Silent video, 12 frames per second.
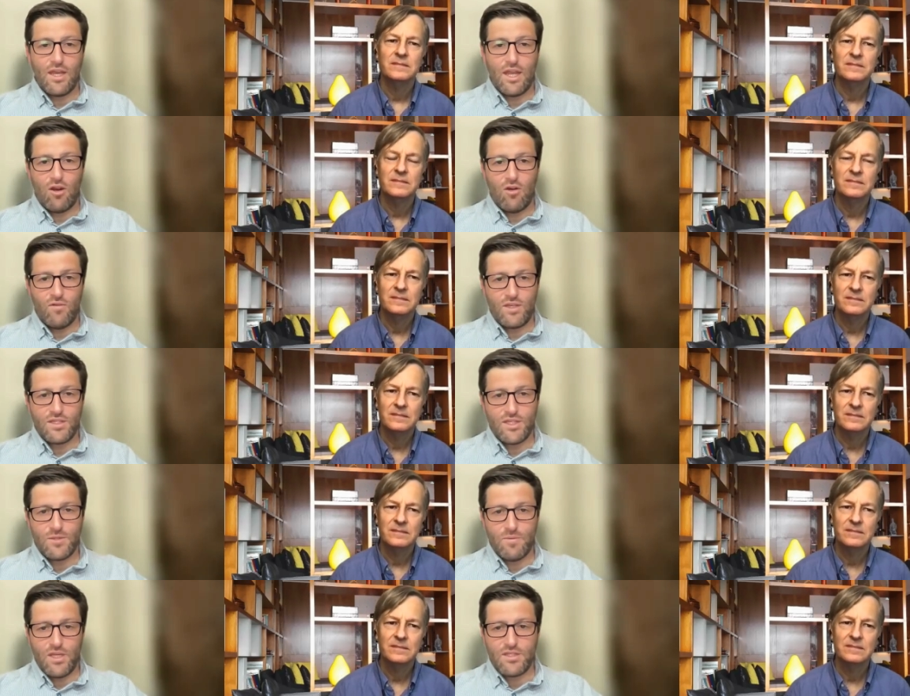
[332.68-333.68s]
Speaker 1: and ARVC
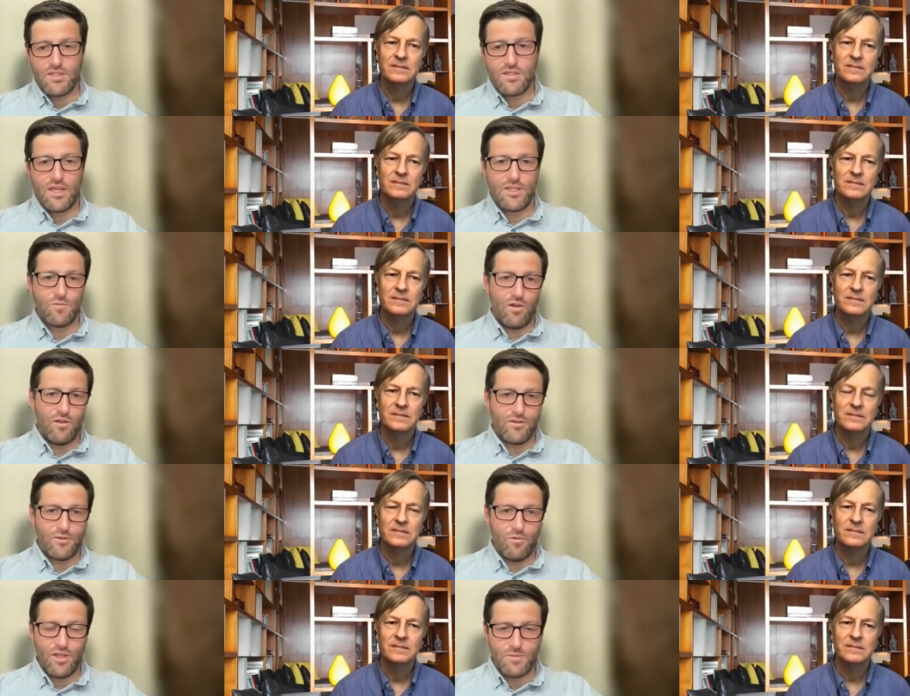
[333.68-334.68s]
space, as well as
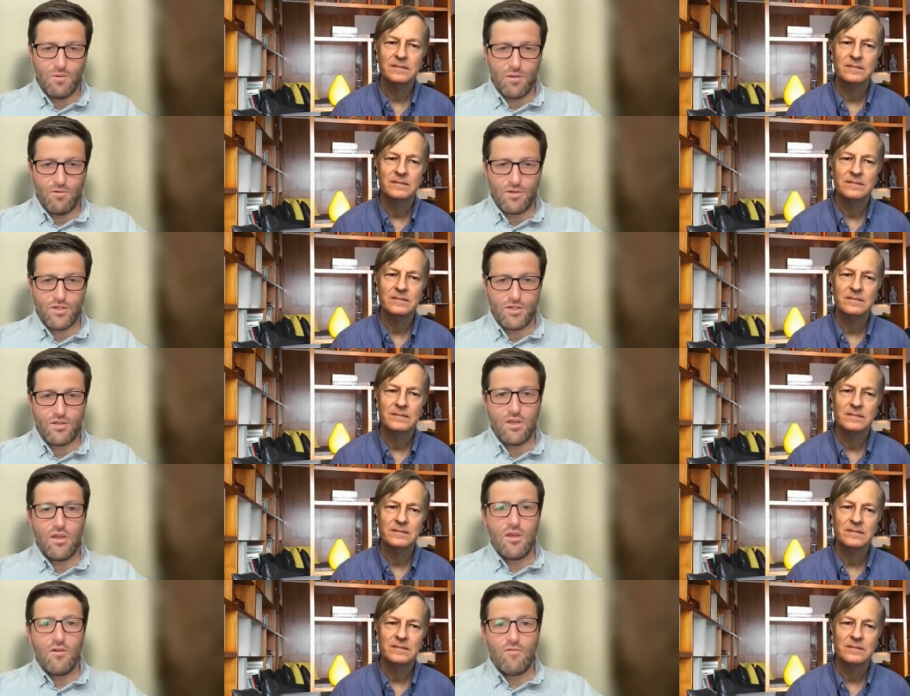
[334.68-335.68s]
the one that's published
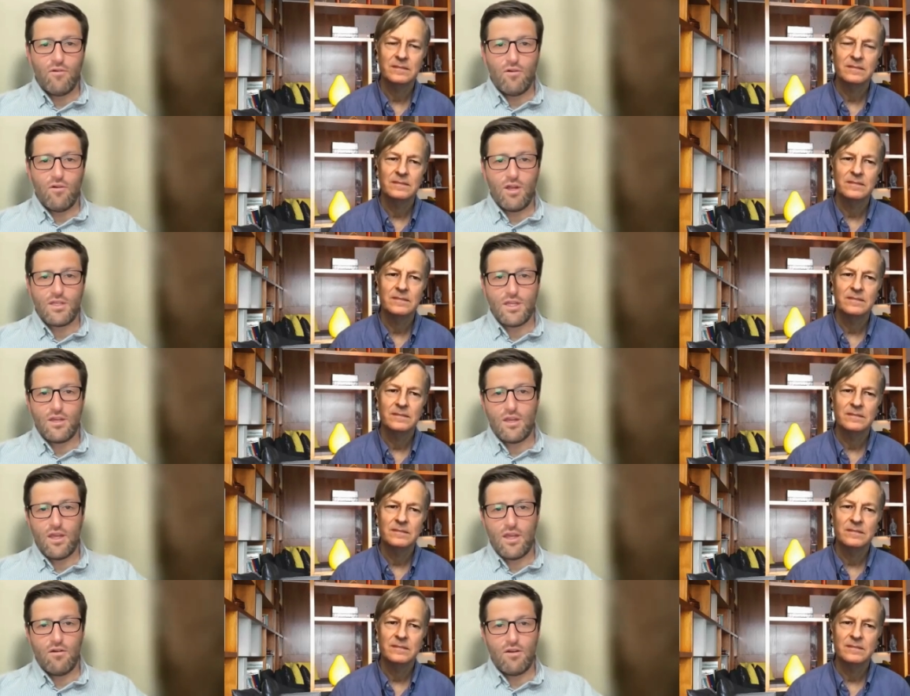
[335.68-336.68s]
for ascending
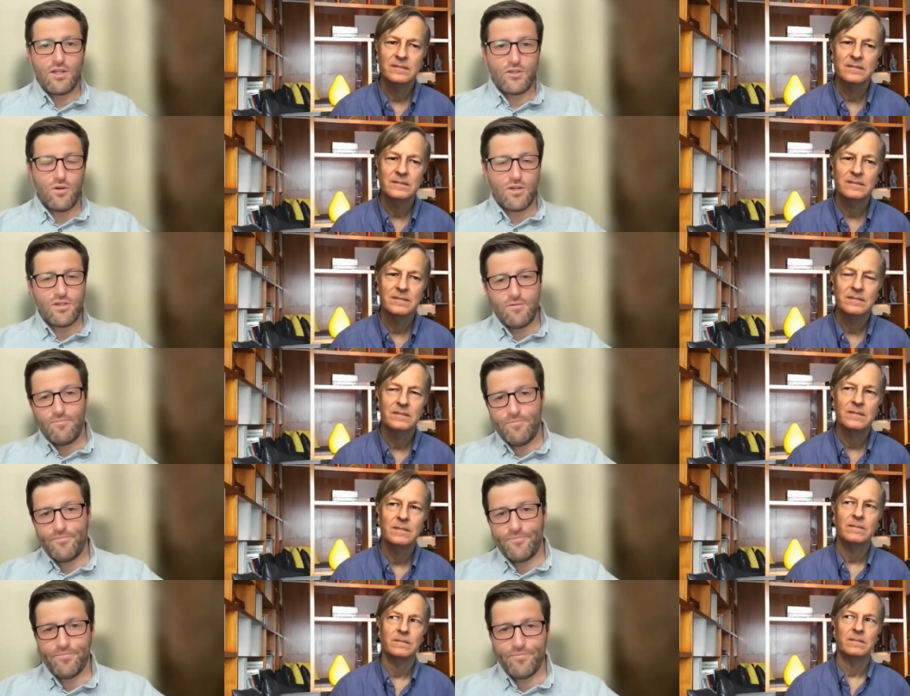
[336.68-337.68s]
aortic constriction.
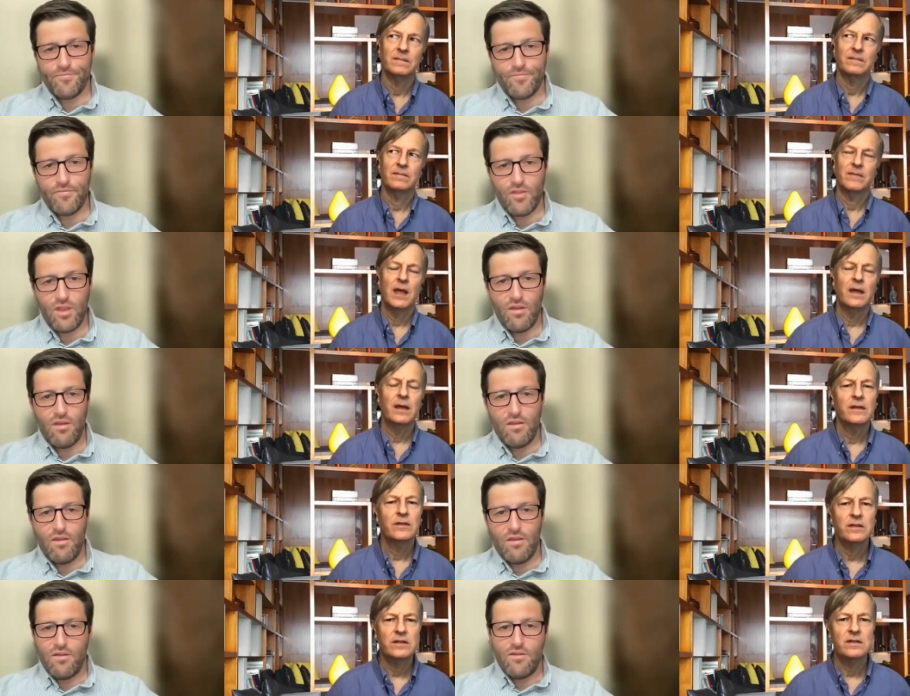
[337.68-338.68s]

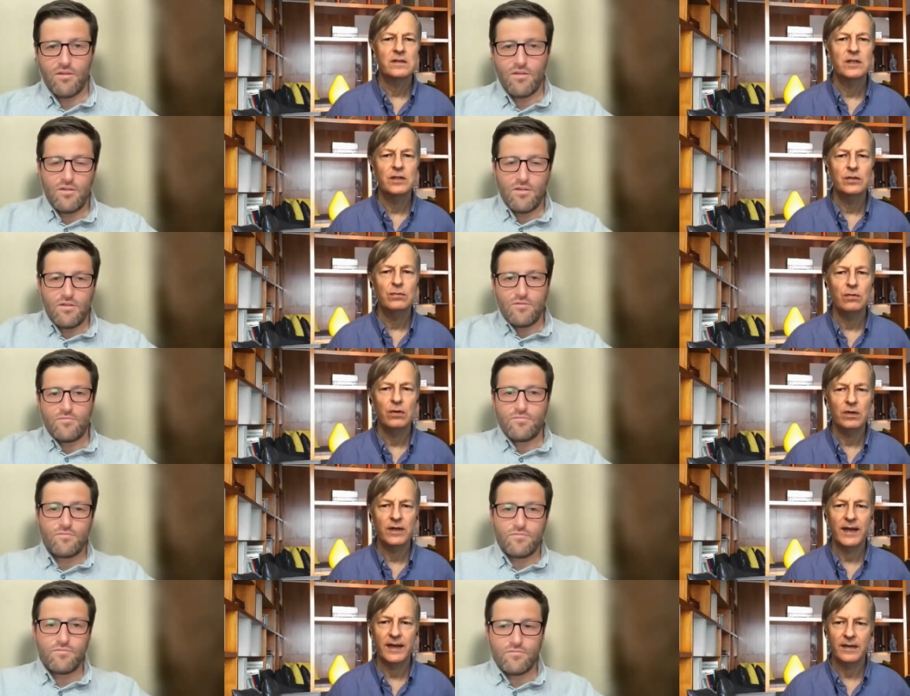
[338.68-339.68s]
Speaker 2: Do you
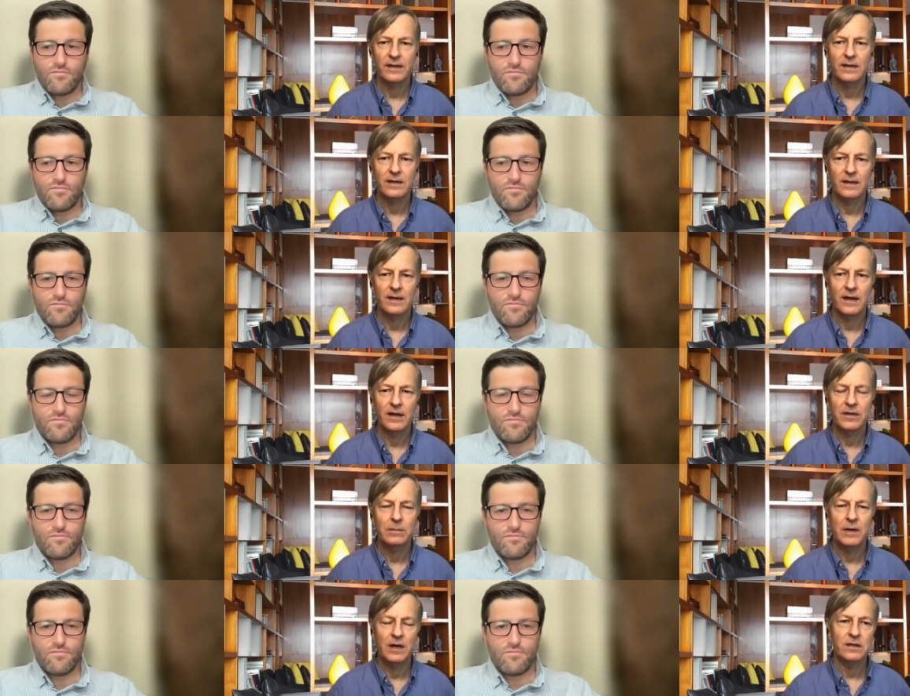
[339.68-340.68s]
look at other
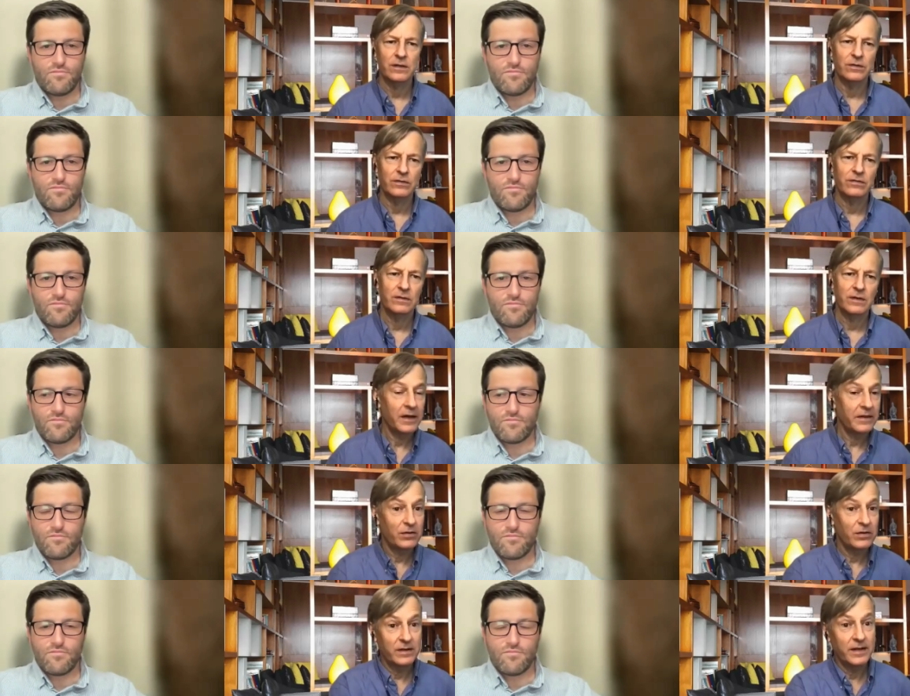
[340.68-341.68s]
markers,
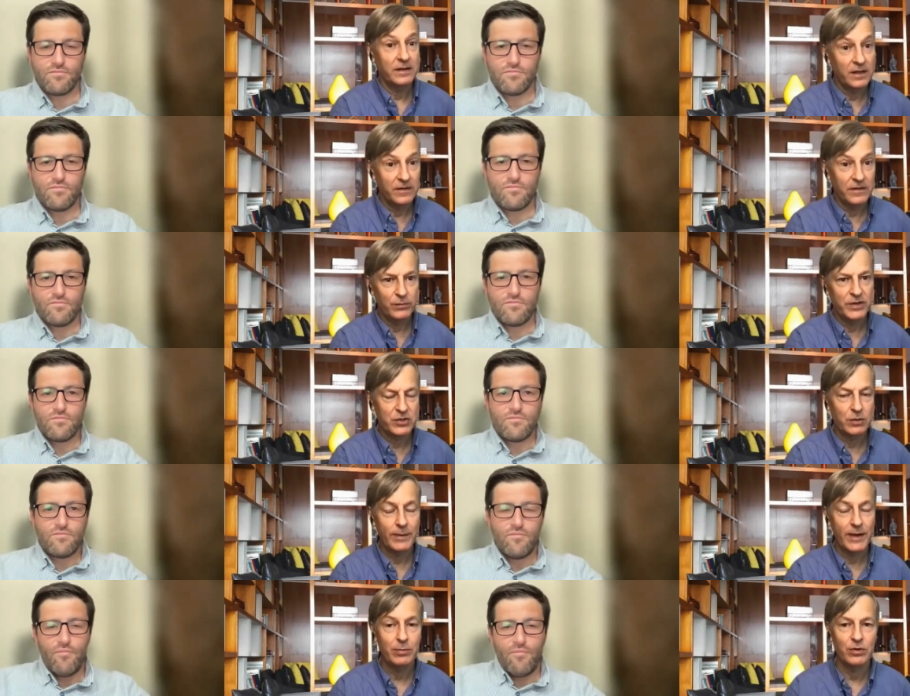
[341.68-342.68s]
either in, in the original
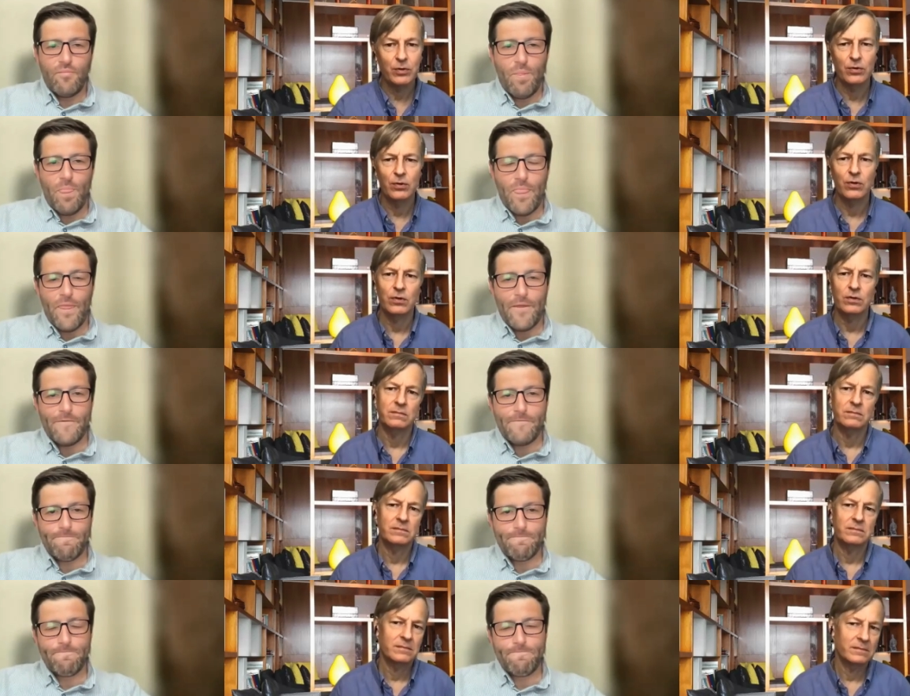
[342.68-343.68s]
paper or, or
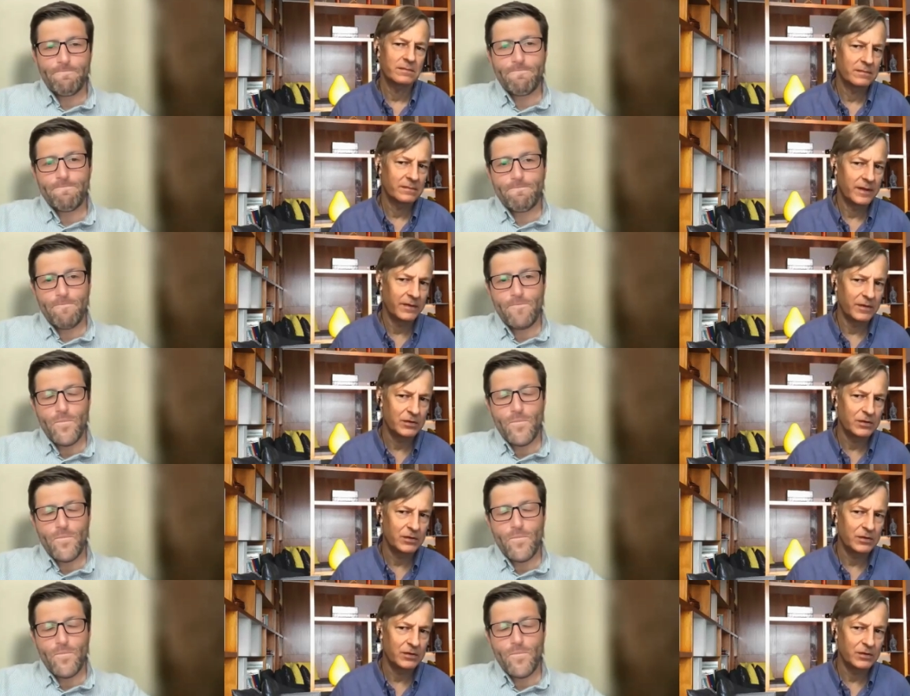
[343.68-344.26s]
in the